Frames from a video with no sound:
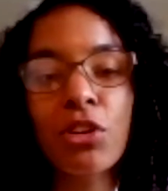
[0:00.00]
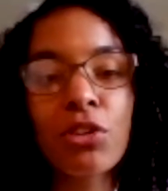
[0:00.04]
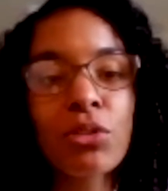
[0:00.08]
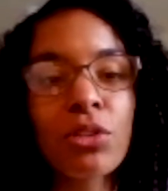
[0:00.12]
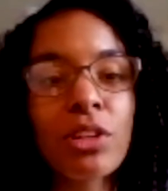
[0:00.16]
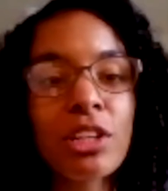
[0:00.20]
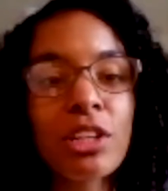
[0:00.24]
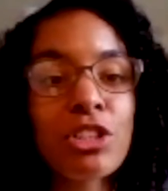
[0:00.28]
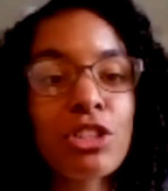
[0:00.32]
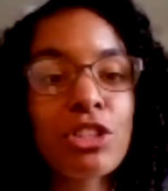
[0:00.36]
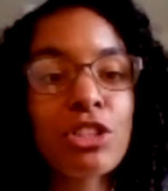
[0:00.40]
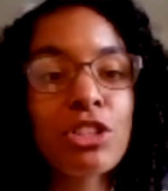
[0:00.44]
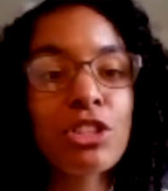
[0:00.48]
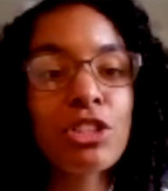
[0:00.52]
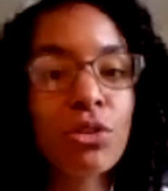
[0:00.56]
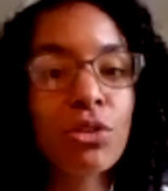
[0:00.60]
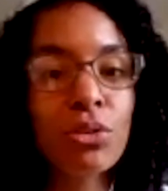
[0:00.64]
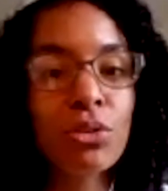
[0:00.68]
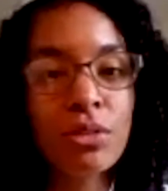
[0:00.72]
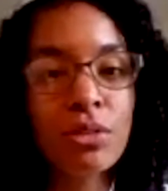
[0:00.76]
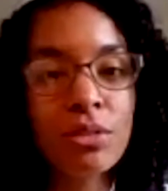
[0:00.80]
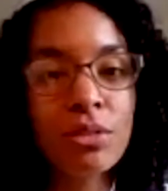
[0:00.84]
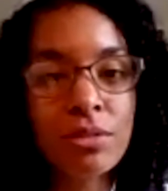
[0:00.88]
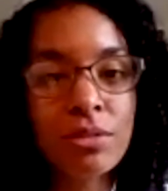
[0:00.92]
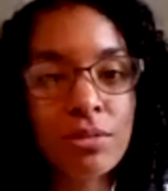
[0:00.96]
only
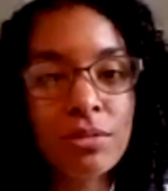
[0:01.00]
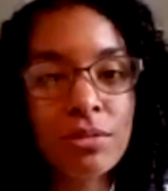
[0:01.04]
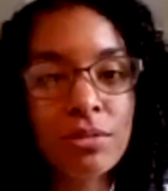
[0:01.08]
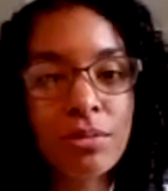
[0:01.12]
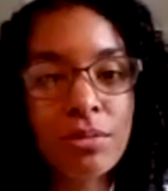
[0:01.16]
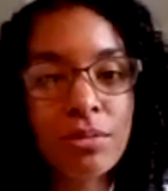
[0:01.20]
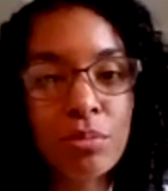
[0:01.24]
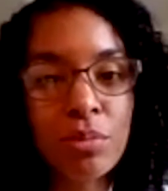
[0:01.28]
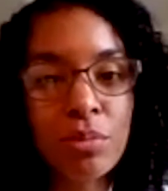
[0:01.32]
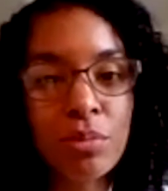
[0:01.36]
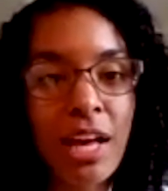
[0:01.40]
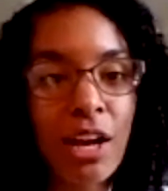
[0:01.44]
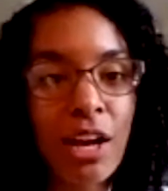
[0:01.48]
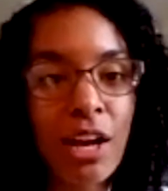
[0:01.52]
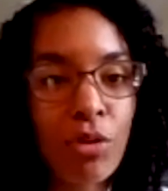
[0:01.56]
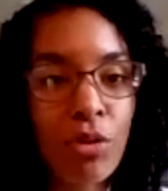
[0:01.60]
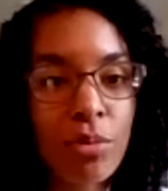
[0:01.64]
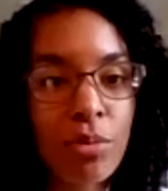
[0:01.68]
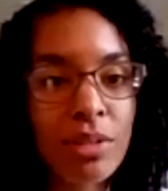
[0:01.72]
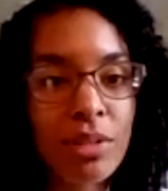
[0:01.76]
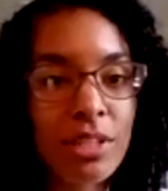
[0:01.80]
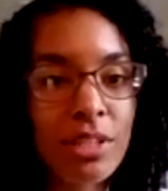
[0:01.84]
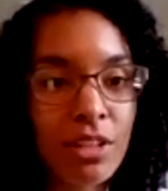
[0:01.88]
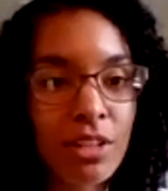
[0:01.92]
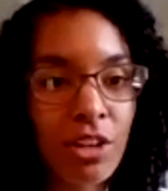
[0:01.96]
two black
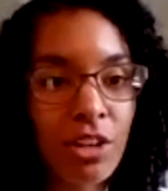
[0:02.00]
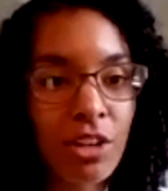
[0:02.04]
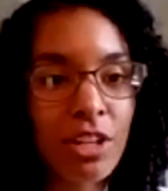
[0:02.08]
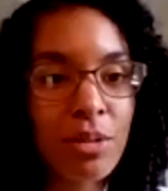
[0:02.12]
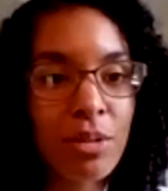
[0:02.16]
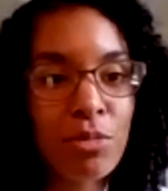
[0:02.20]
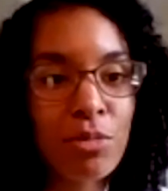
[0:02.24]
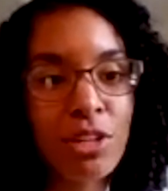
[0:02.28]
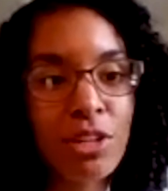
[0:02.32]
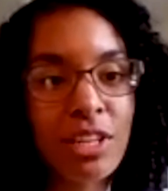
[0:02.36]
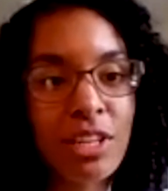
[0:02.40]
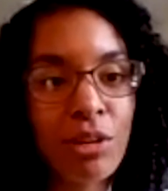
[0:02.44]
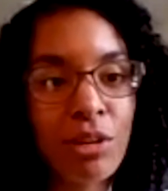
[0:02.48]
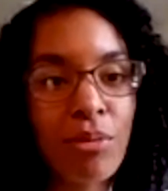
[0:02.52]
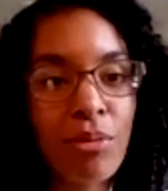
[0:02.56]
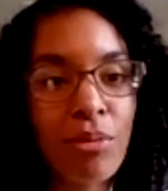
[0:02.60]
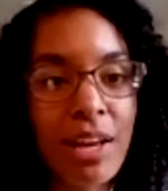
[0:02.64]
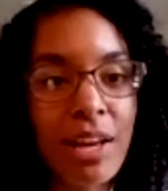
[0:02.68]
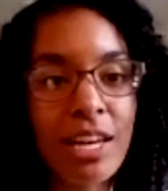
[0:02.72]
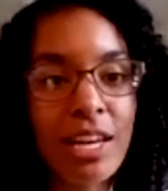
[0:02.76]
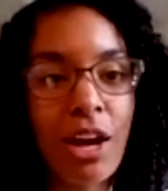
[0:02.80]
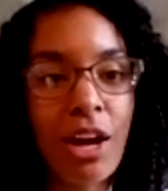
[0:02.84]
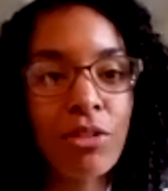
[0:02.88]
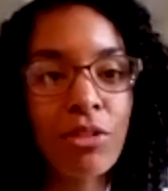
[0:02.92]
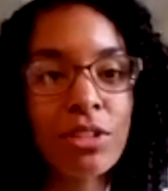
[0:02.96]
women in our community
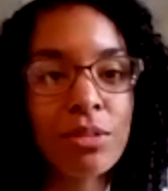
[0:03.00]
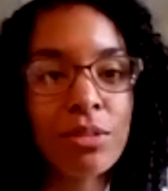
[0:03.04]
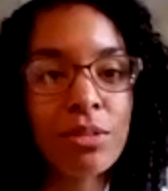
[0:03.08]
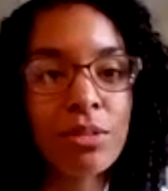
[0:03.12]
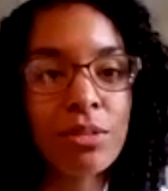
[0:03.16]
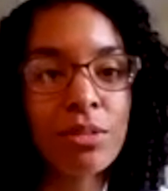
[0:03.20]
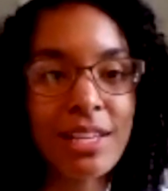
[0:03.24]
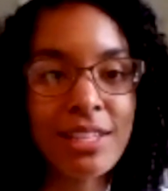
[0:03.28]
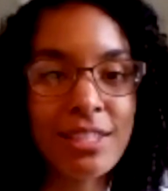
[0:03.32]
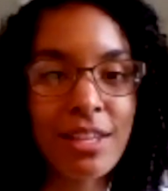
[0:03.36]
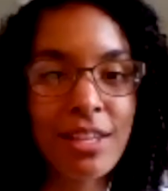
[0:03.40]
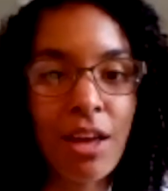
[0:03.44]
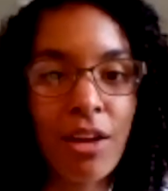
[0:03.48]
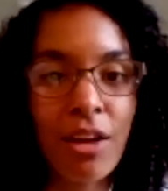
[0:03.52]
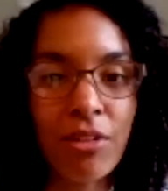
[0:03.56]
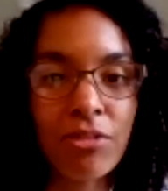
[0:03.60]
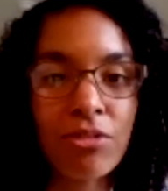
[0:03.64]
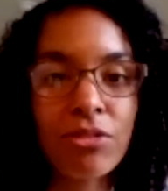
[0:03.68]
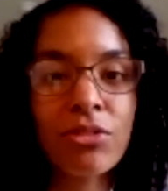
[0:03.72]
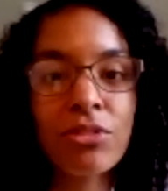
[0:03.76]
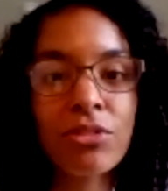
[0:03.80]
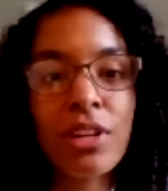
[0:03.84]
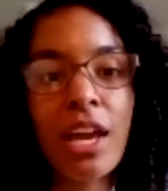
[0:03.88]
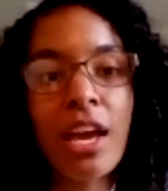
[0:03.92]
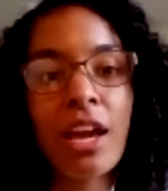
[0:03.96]
right now, it's
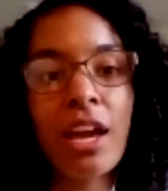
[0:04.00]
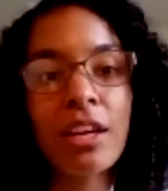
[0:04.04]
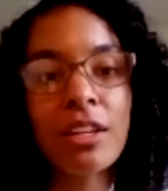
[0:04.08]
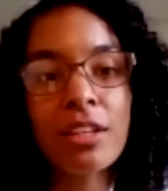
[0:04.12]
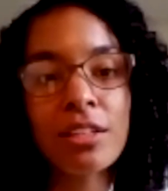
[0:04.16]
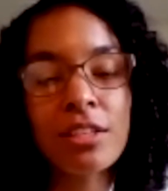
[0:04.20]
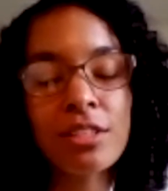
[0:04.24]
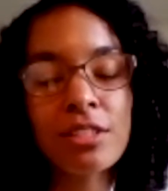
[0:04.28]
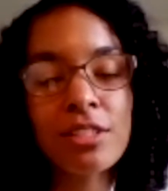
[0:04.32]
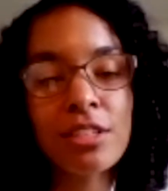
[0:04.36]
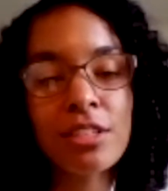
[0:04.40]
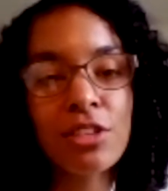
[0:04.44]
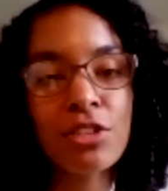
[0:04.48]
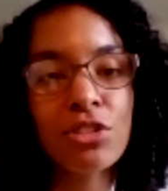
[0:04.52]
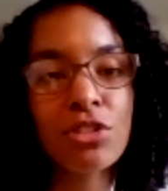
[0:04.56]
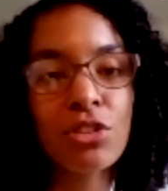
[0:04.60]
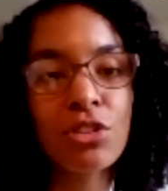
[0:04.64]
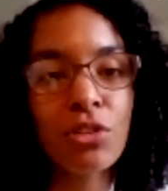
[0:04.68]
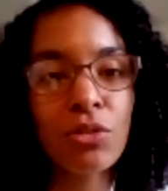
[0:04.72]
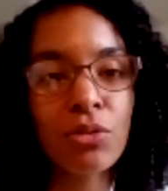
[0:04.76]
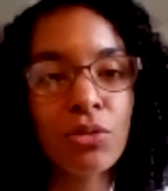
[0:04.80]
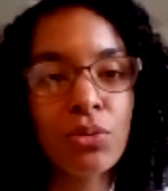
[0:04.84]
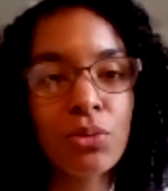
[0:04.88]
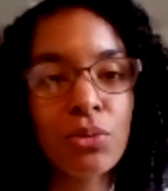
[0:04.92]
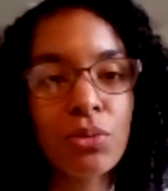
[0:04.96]
myself and a
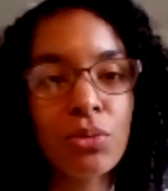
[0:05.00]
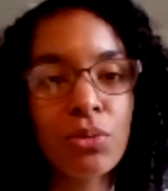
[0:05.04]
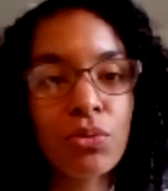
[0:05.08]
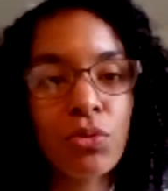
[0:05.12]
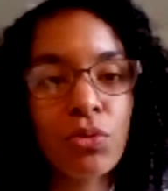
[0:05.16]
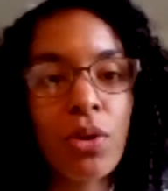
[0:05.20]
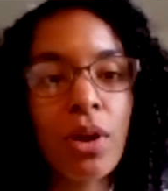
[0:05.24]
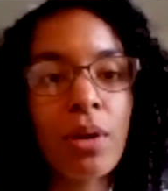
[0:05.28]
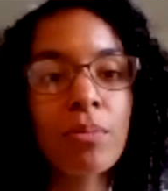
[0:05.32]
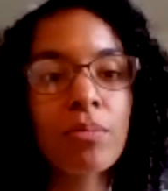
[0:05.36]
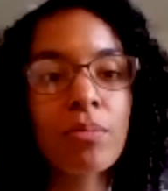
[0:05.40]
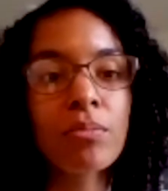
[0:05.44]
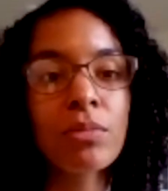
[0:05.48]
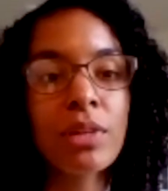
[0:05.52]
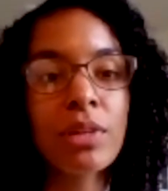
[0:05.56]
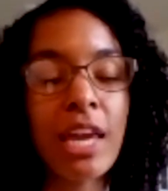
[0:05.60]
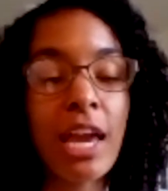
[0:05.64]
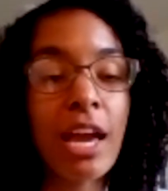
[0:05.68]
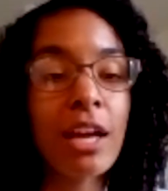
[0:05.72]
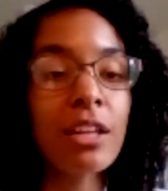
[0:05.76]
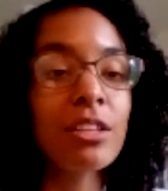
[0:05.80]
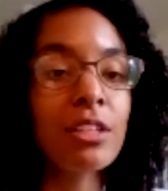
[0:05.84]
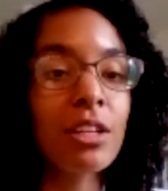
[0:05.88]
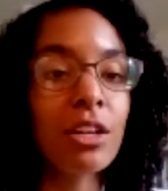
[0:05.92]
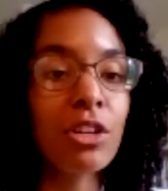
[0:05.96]
sister from
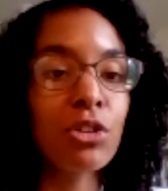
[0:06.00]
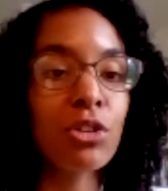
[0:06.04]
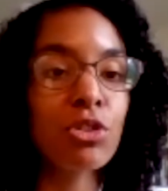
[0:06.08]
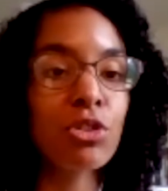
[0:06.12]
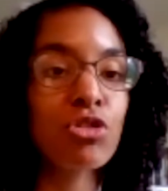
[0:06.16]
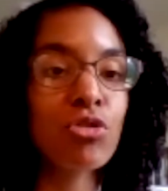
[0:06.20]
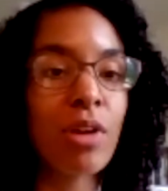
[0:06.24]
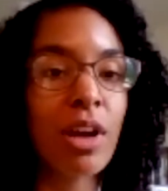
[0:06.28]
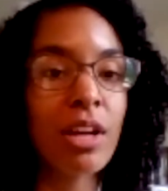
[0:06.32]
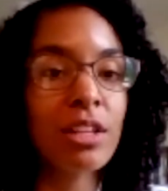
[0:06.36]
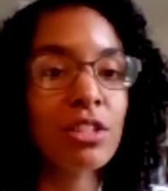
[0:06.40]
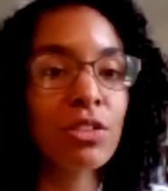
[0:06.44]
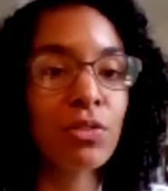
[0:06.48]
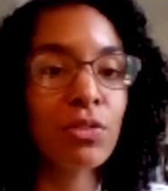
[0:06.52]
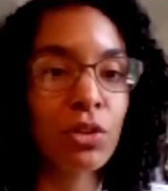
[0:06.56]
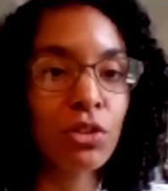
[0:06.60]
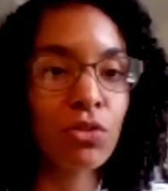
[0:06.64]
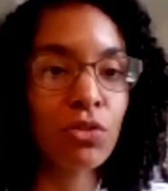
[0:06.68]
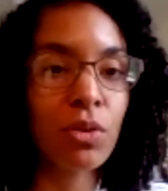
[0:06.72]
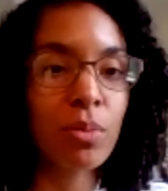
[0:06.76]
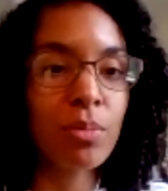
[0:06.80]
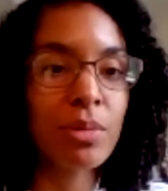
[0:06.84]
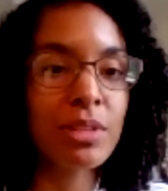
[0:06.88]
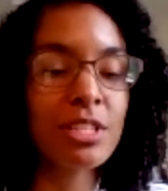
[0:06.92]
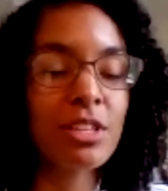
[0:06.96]
Kenya who
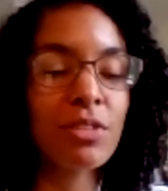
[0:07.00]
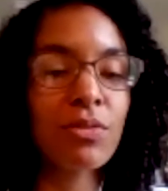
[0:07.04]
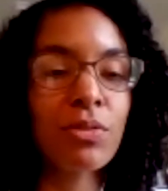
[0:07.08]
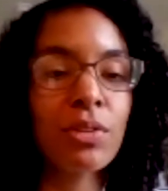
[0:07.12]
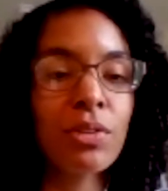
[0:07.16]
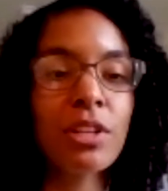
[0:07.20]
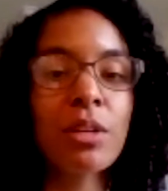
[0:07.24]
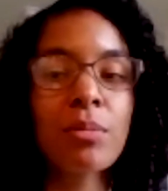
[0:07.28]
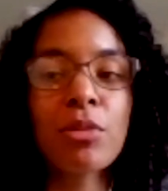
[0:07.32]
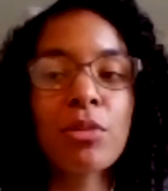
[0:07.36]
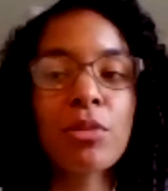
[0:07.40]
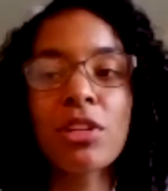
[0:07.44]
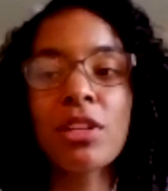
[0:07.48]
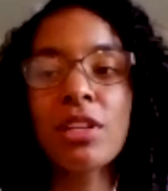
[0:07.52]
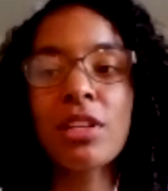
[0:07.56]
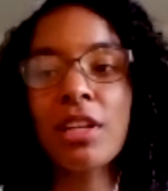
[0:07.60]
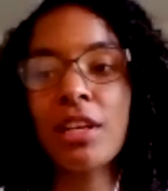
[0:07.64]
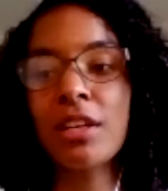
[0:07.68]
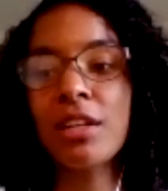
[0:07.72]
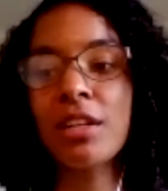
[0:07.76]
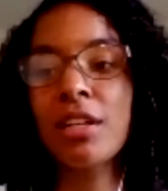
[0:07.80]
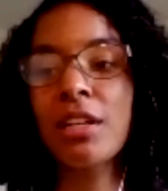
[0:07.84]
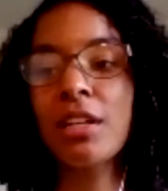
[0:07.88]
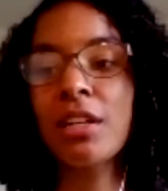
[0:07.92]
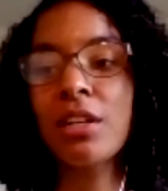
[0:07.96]
transferred from a different
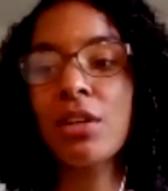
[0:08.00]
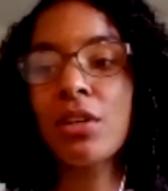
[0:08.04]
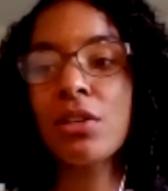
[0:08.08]
community.